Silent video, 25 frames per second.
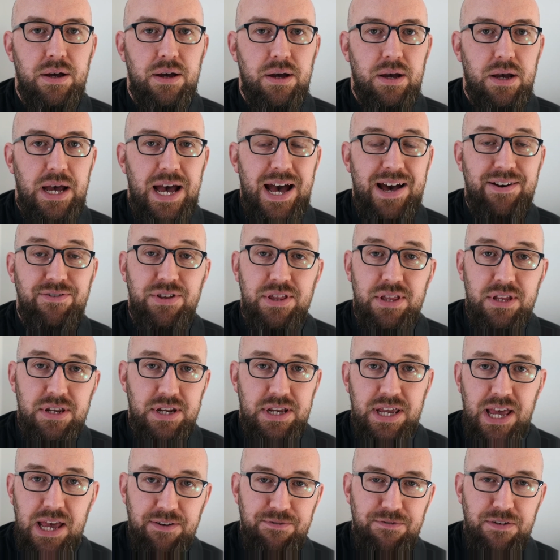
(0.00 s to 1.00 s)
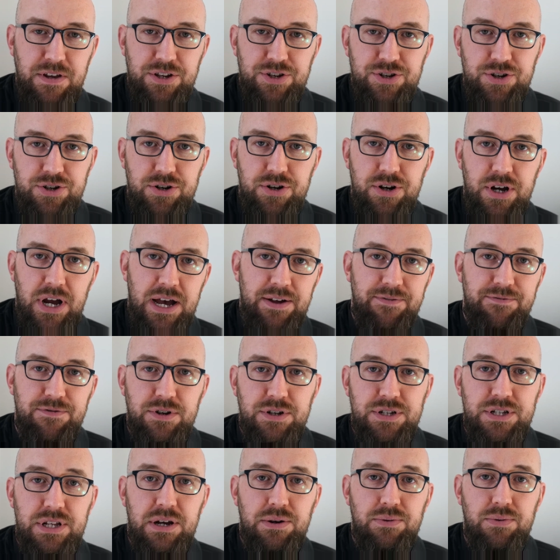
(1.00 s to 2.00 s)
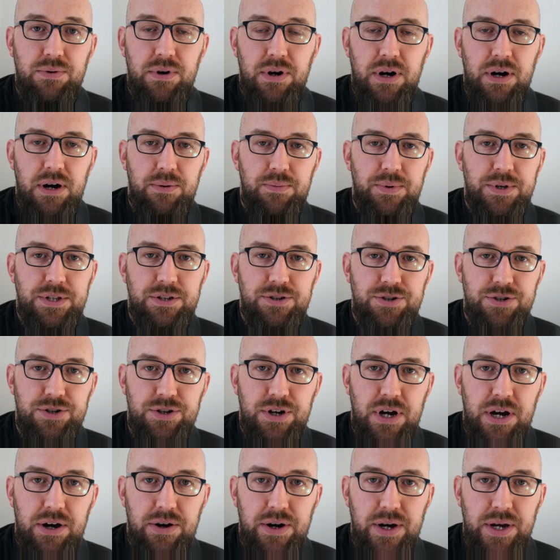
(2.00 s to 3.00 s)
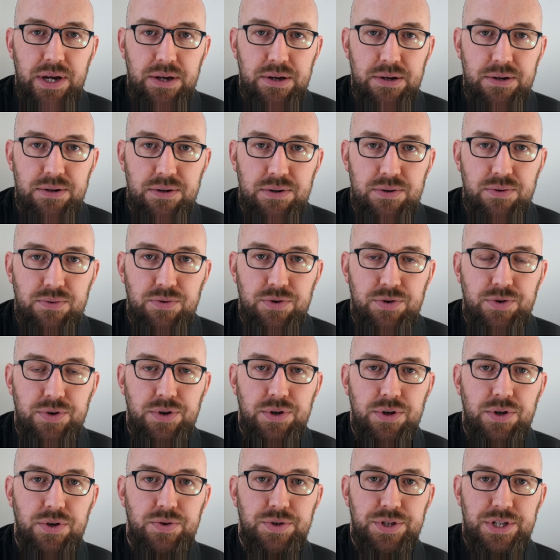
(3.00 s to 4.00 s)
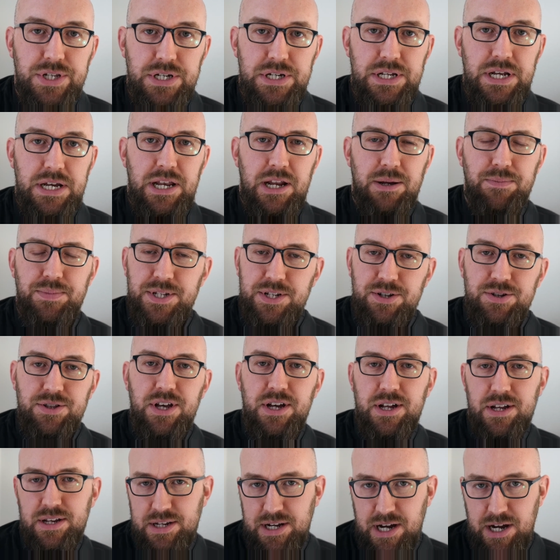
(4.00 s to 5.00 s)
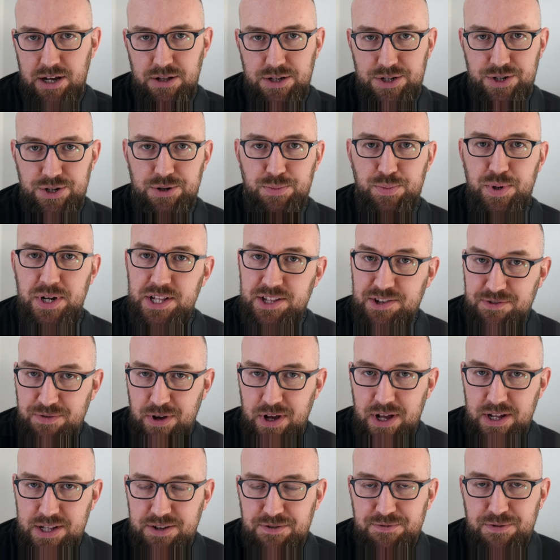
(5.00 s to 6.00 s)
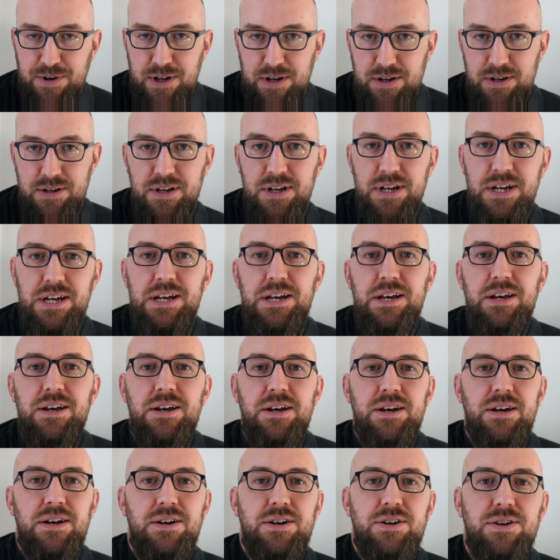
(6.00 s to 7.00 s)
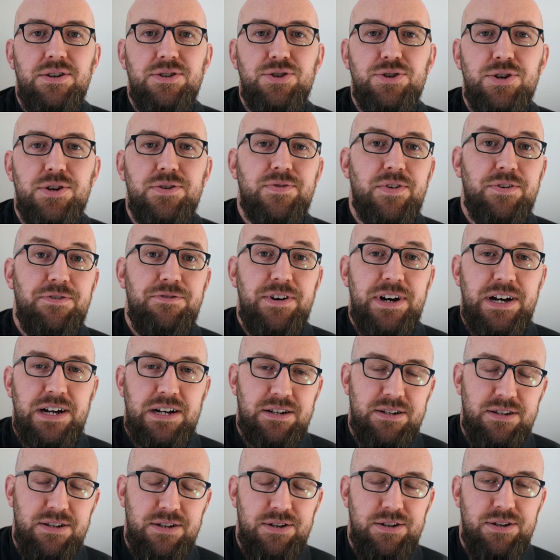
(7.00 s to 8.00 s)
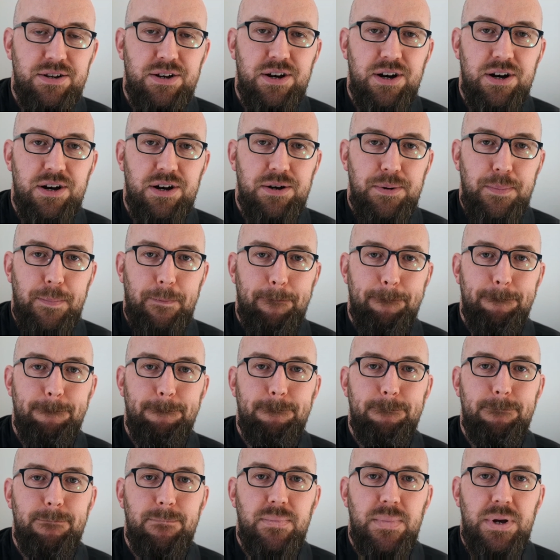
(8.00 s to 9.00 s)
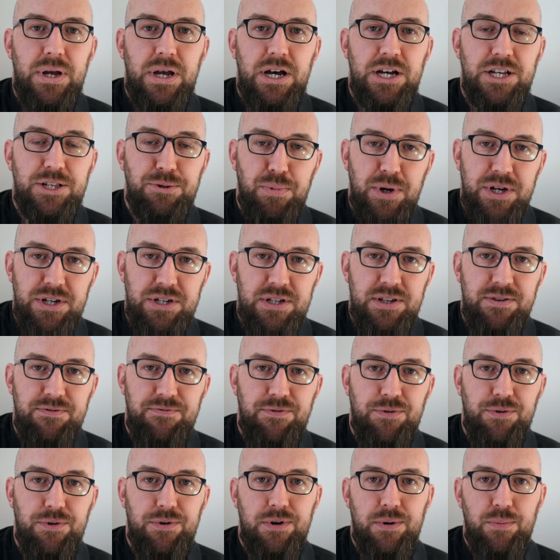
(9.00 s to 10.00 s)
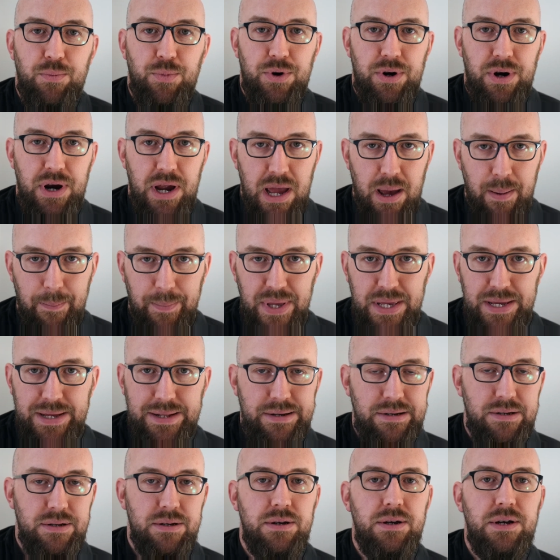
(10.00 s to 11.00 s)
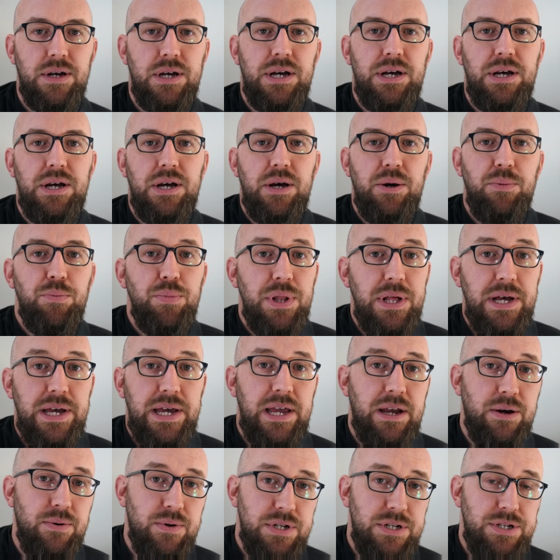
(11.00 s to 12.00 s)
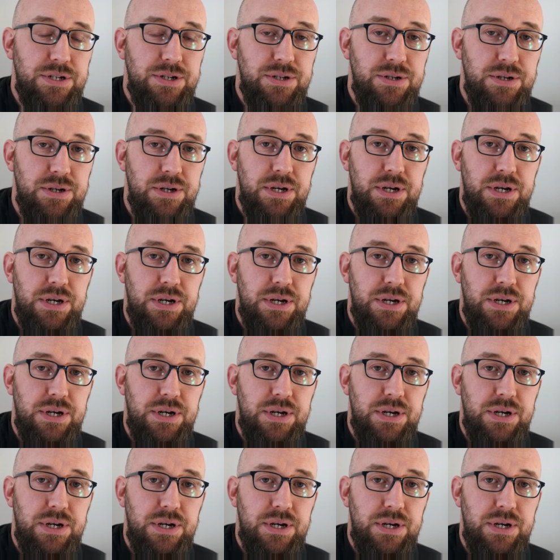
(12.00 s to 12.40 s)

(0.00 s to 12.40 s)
Having the decay feature, at first I wasn't sure how I would use it, and I'm still not entirely sure, but it's a fun sort of effect, especially for more ambient playing, which